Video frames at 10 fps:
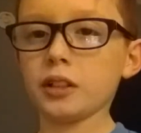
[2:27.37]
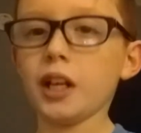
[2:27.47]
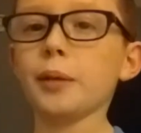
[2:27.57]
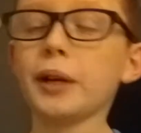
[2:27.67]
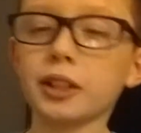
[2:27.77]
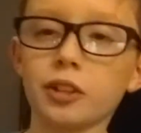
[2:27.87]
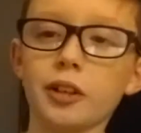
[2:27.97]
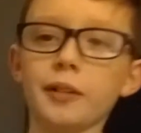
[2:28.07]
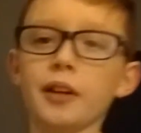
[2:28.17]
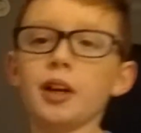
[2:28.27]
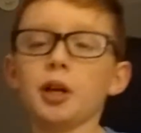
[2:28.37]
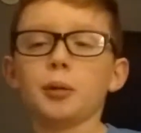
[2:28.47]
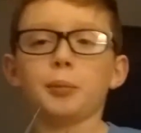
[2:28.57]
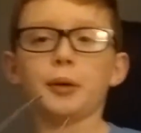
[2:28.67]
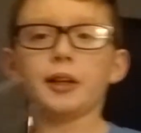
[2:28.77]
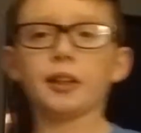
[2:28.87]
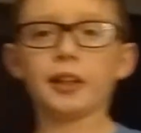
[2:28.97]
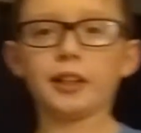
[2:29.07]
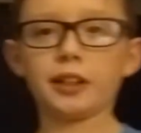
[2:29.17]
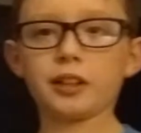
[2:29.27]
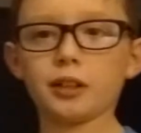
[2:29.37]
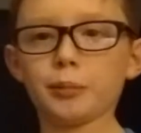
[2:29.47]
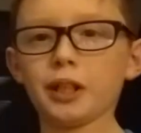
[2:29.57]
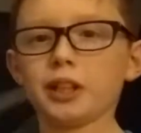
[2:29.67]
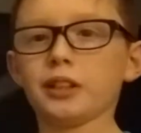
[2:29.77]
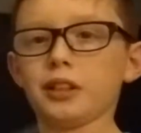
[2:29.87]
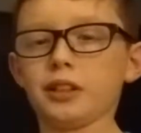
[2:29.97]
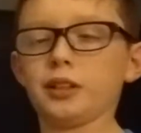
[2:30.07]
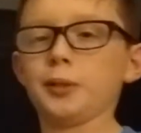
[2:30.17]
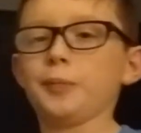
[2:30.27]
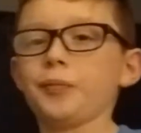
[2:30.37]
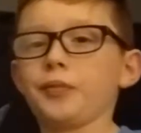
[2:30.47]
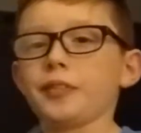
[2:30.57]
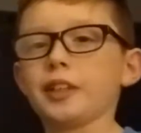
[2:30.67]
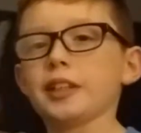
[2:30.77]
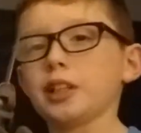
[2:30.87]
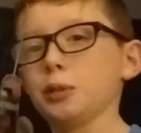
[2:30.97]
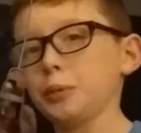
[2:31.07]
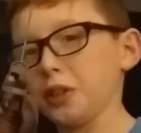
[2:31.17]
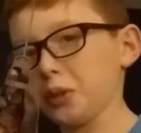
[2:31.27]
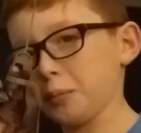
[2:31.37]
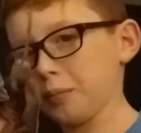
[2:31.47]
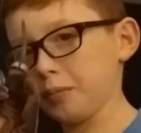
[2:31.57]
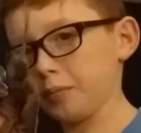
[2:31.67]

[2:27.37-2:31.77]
Okay, I'm back. Sorry, but like Amanda is helping him